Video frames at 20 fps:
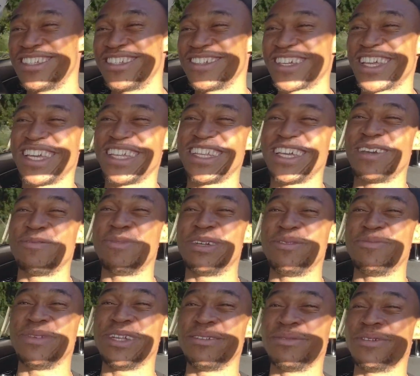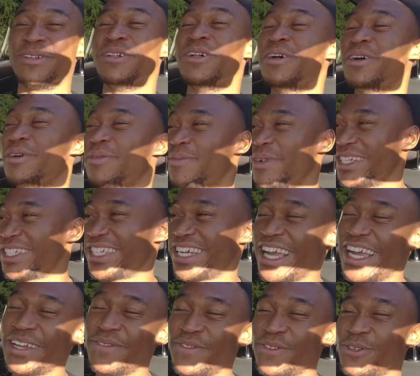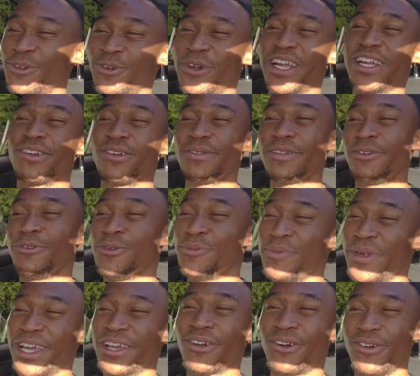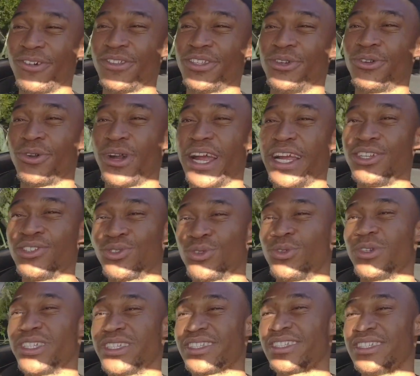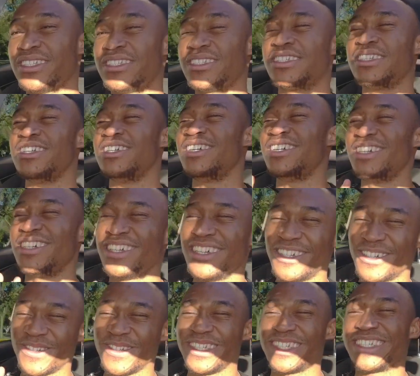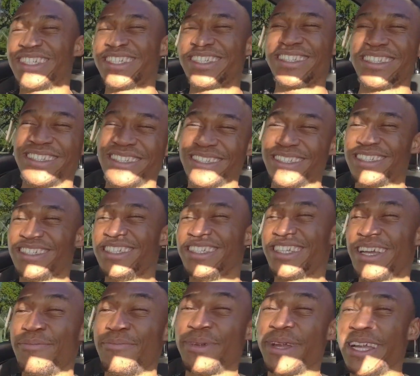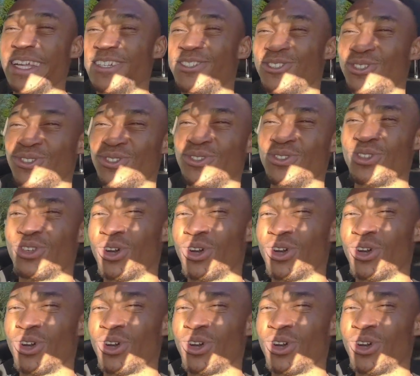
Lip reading: Okay, they're a bit minimal, but yeah, if you make all the right choices, don't just jump into